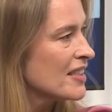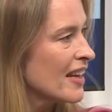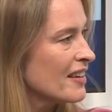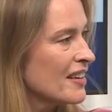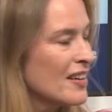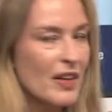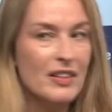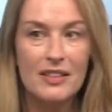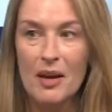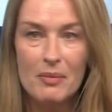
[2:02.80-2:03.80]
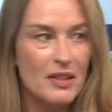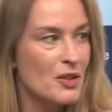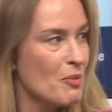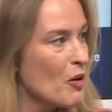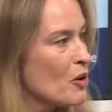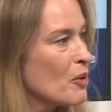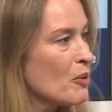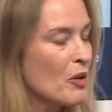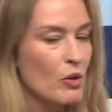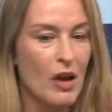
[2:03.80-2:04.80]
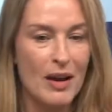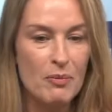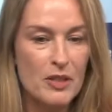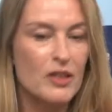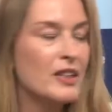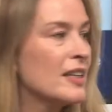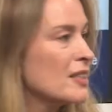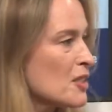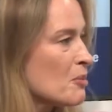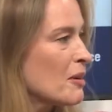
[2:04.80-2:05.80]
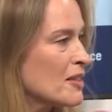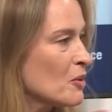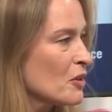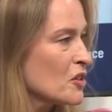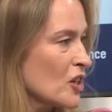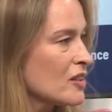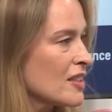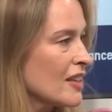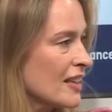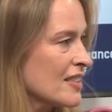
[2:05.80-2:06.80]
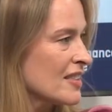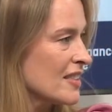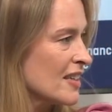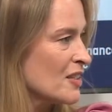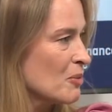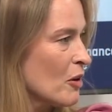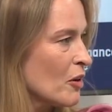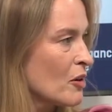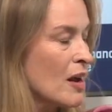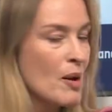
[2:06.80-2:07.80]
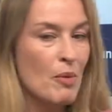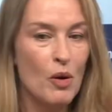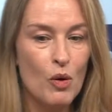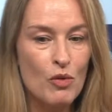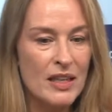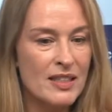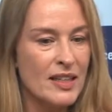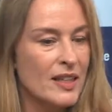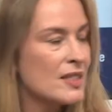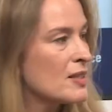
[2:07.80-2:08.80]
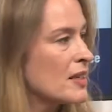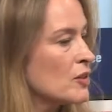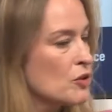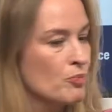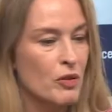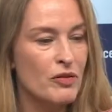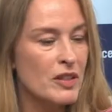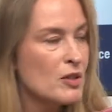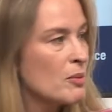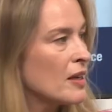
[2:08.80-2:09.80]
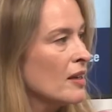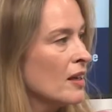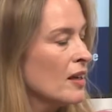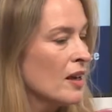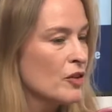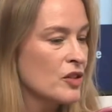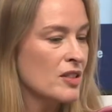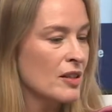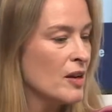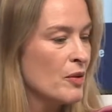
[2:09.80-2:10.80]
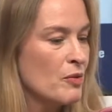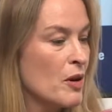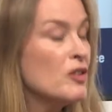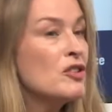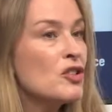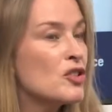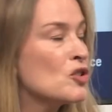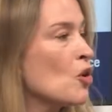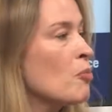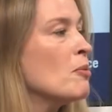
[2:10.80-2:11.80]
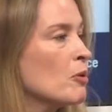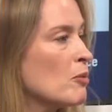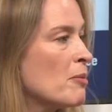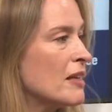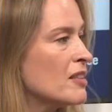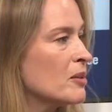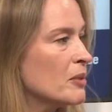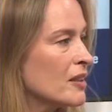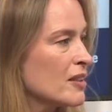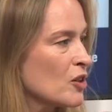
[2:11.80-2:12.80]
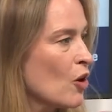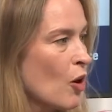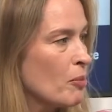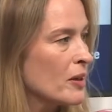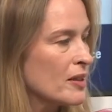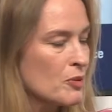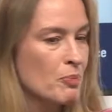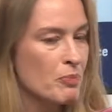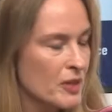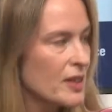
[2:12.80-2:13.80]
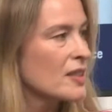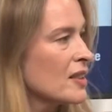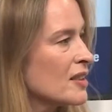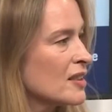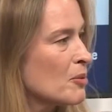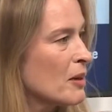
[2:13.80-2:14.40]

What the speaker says: Day. Mm-hmm. That's coming tomorrow. And we're all absolutely anticipating what the Chancellor has to say tomorrow. But already it's proving to be just an unstoppable momentum at this COP, and it's pretty exciting to be